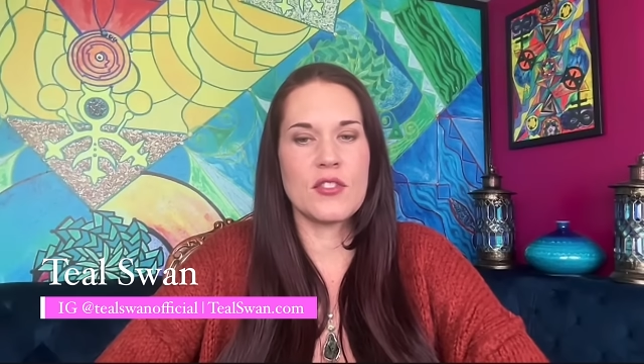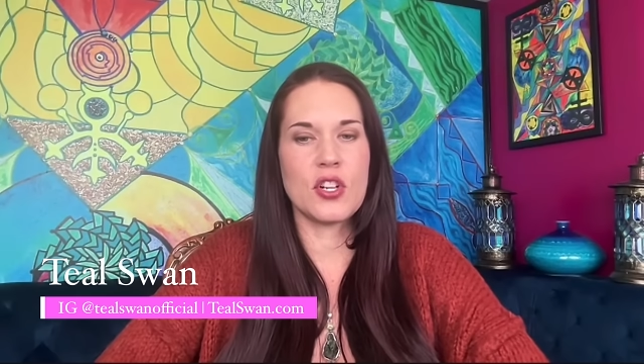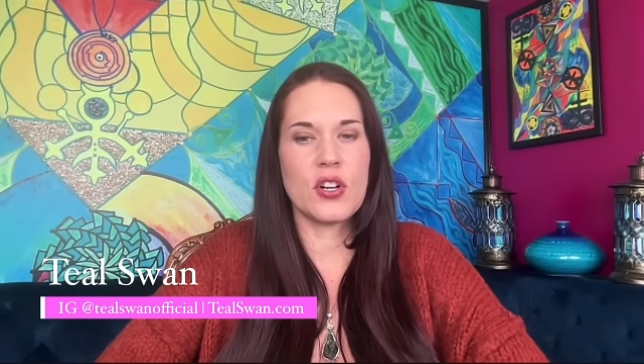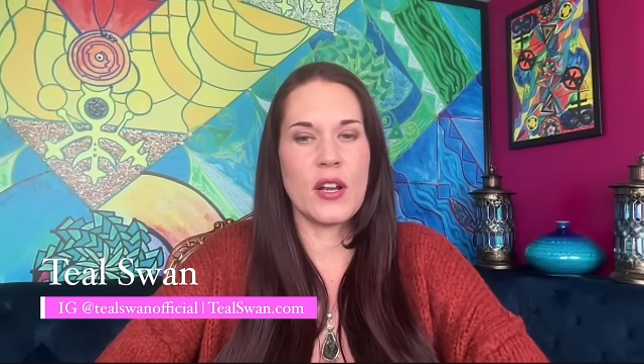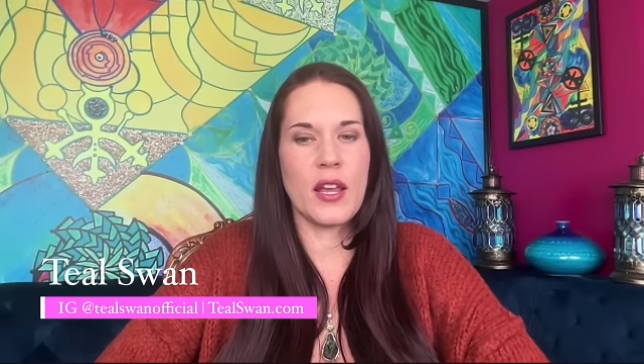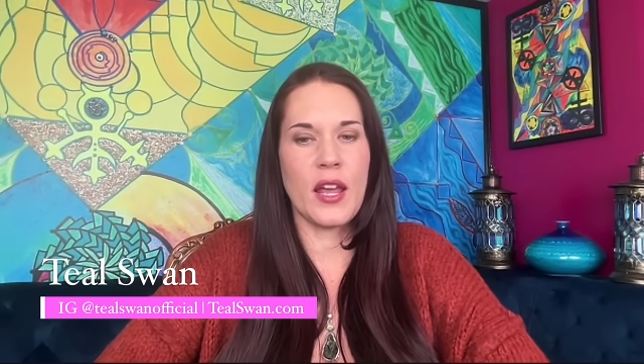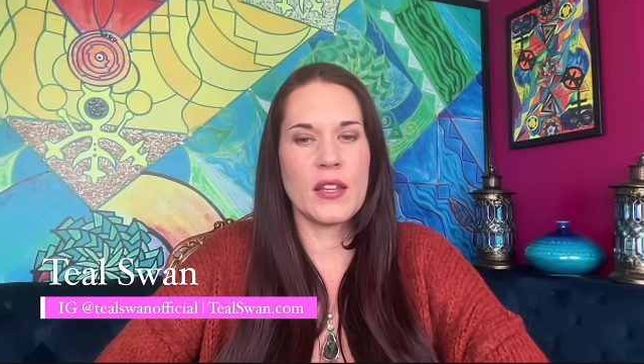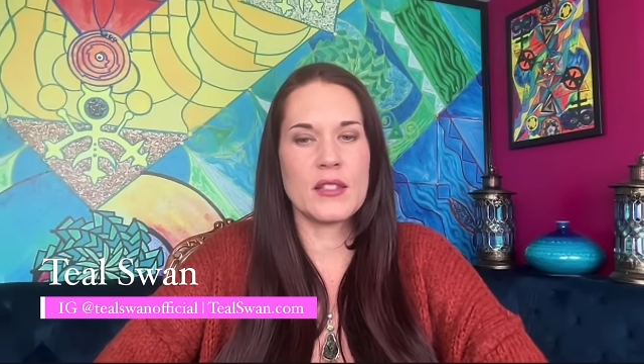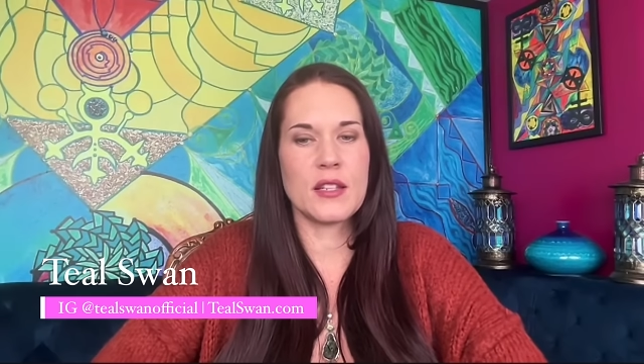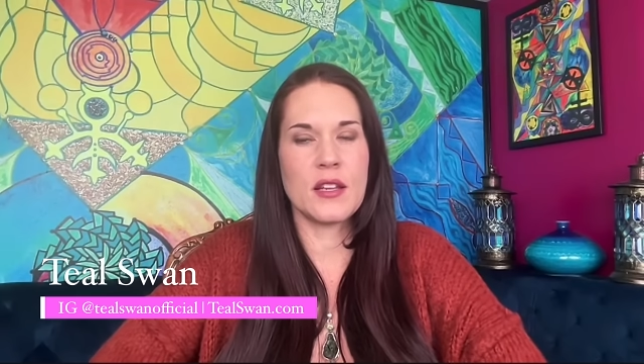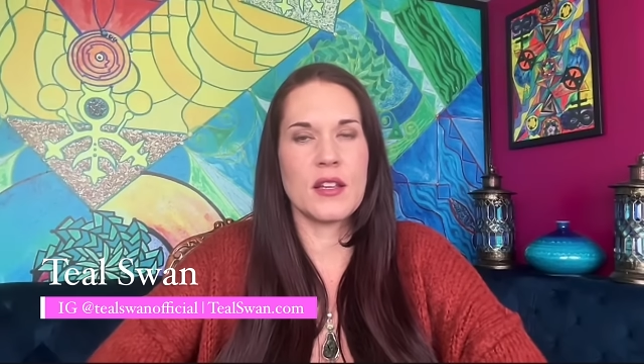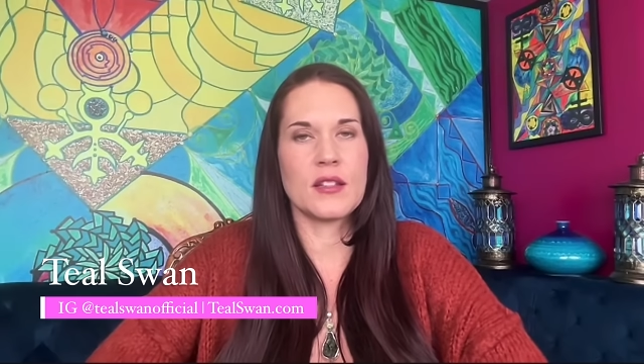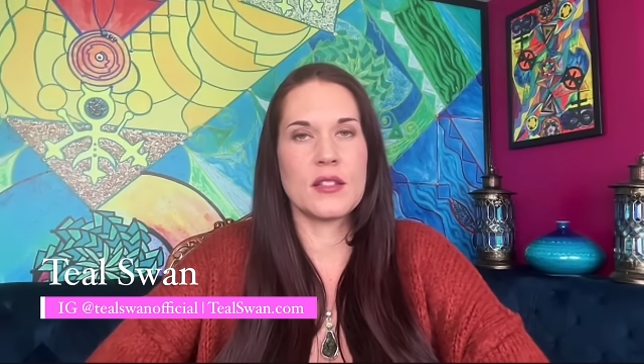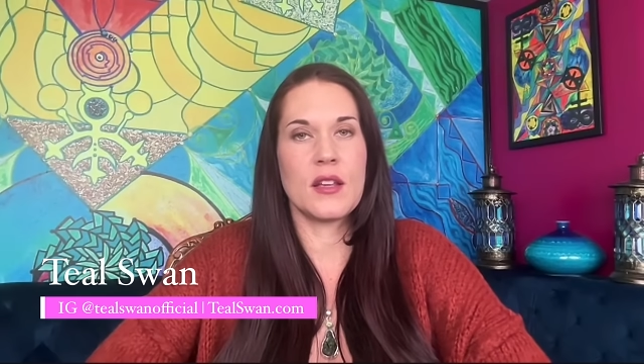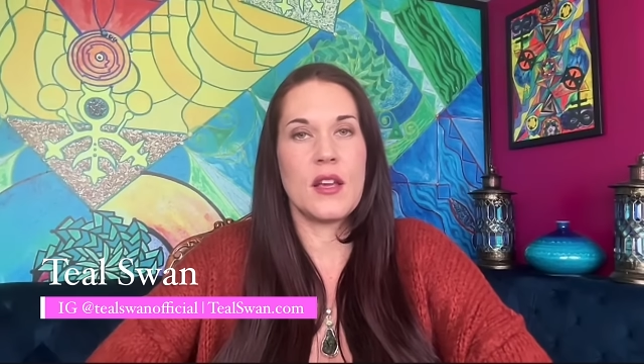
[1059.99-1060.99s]
of turn against it
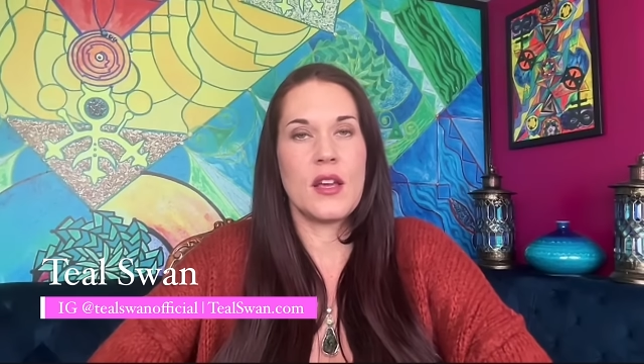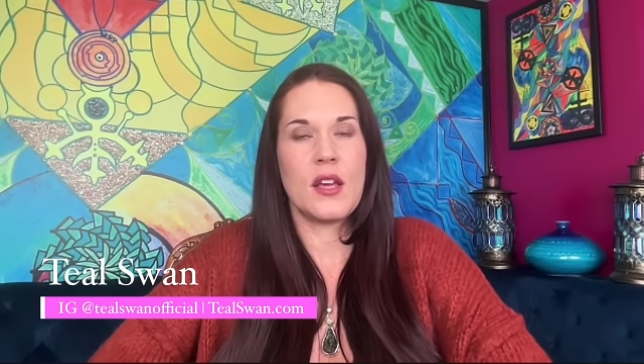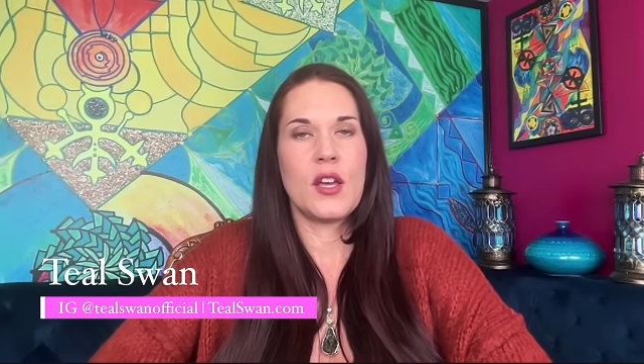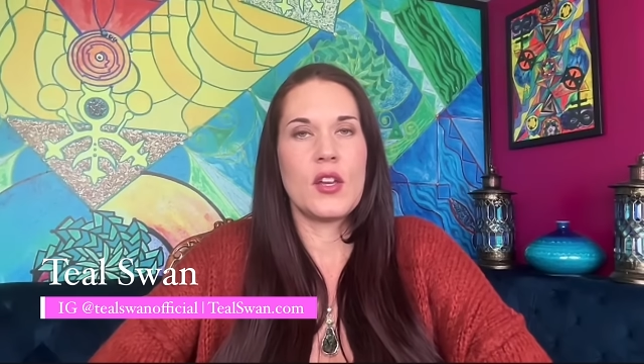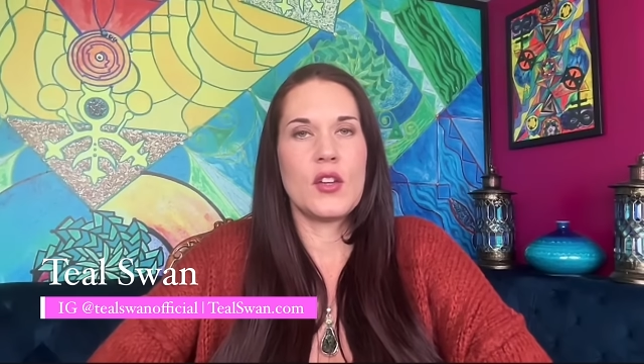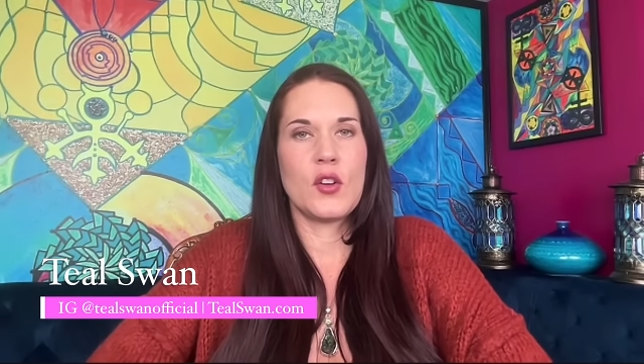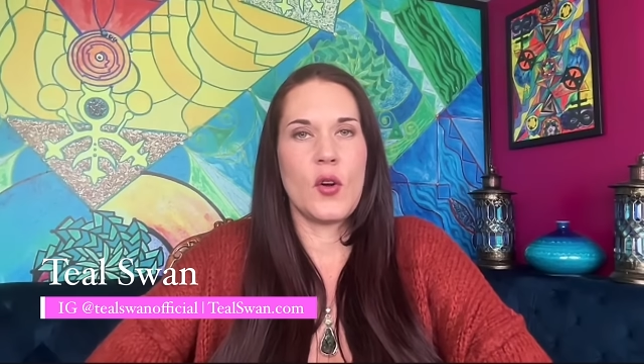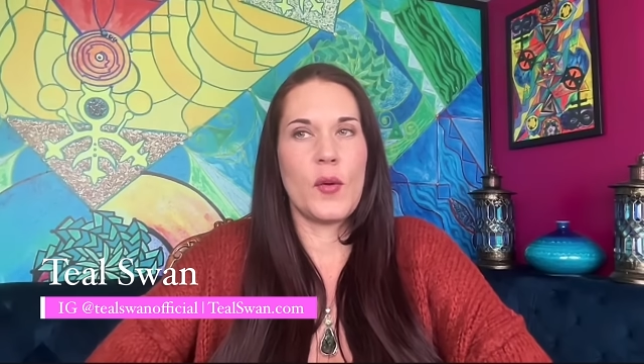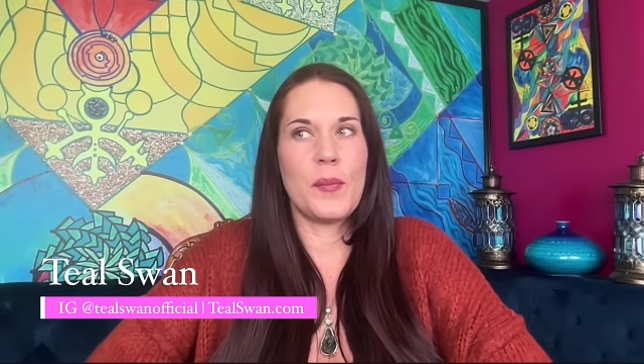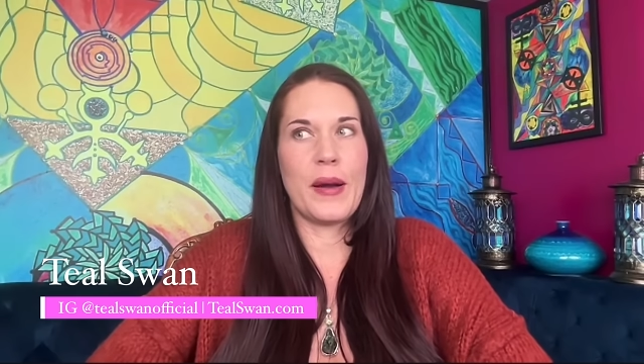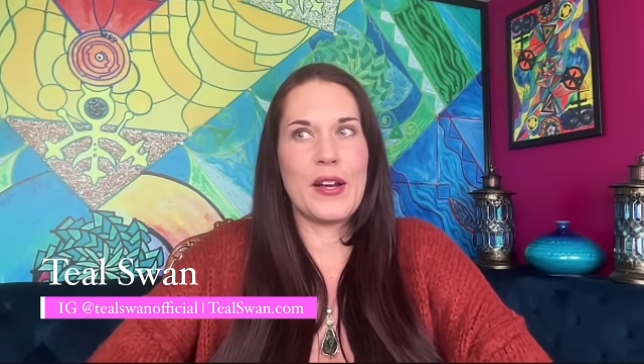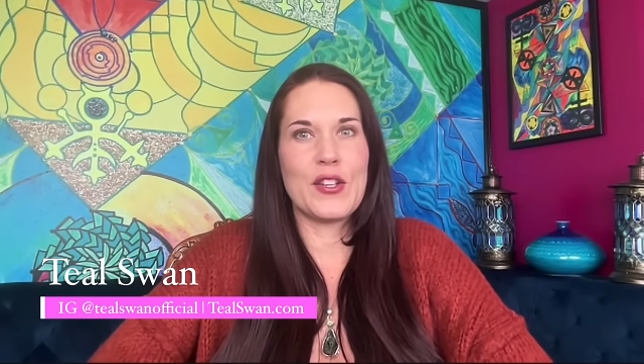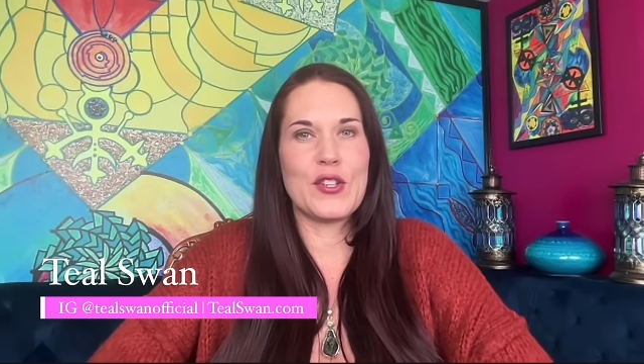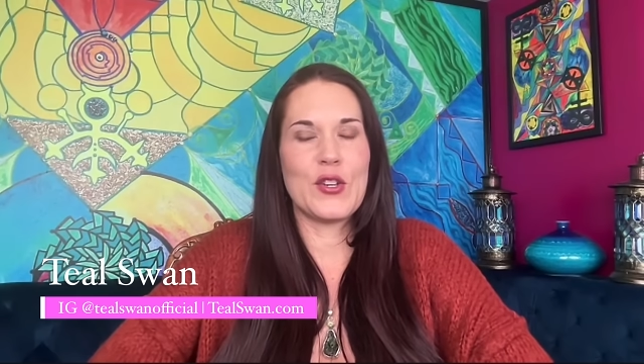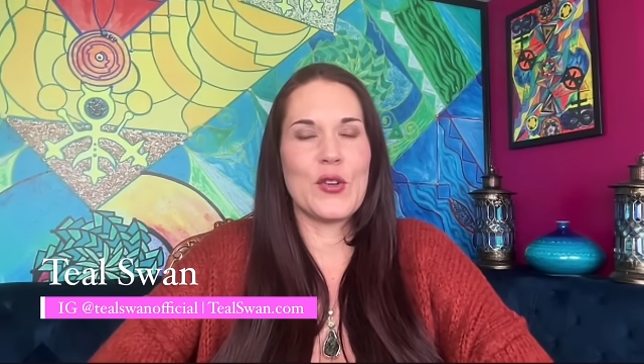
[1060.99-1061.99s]
because, you know,
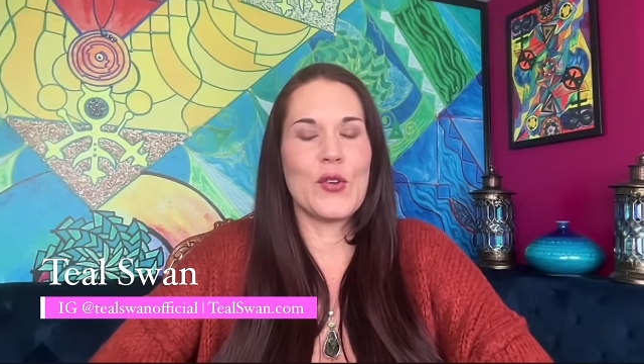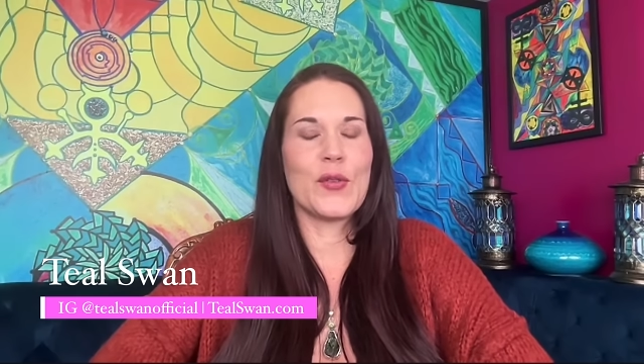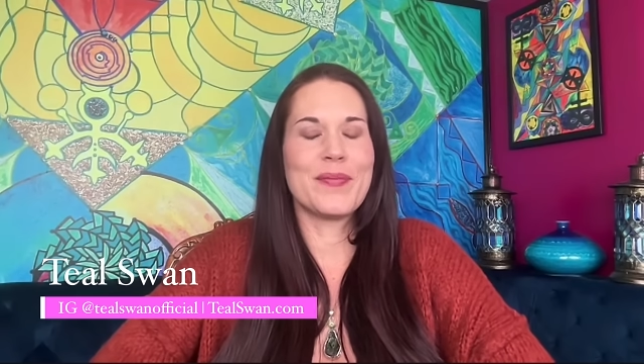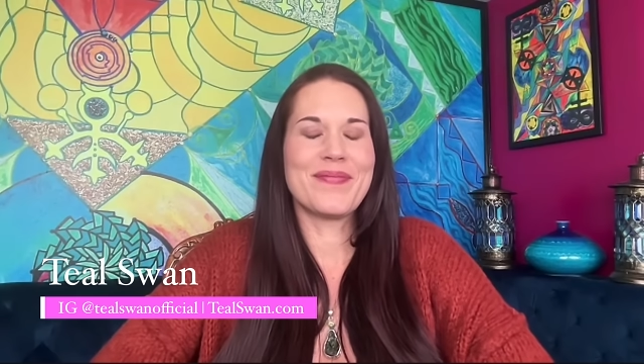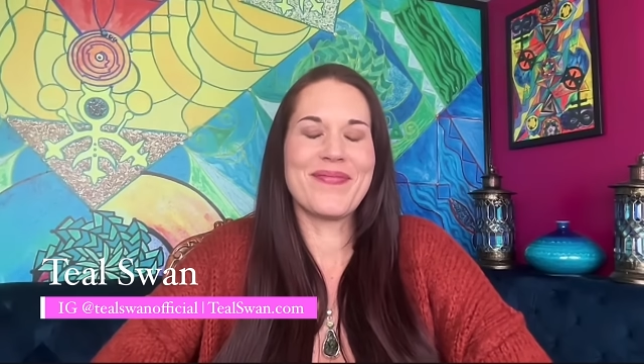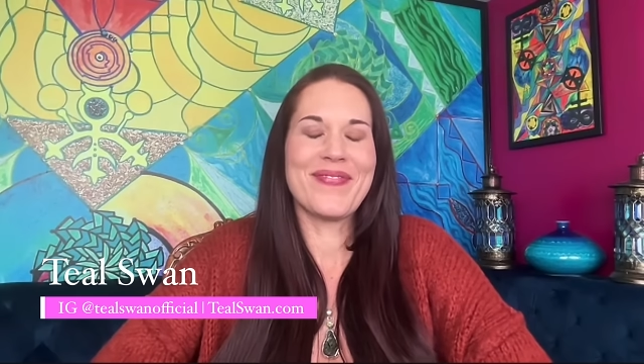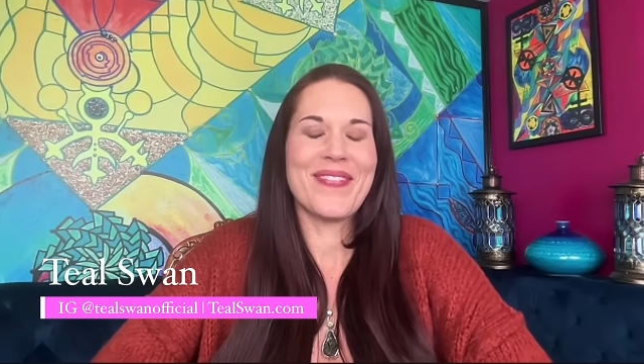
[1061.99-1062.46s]
mind you,